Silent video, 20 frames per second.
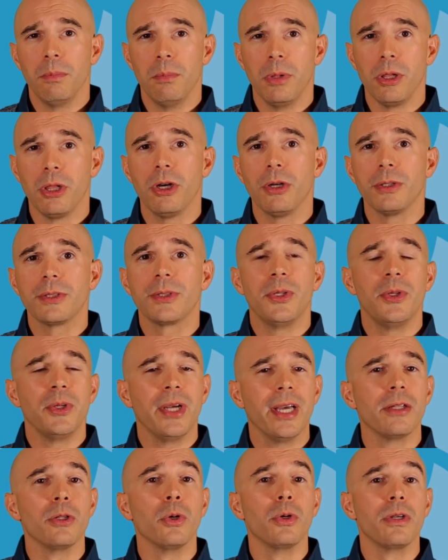below so you
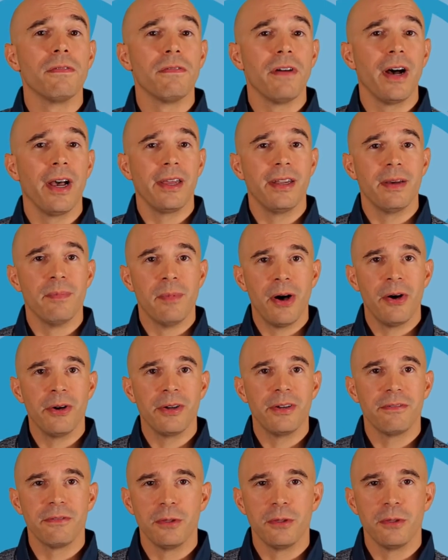get notified about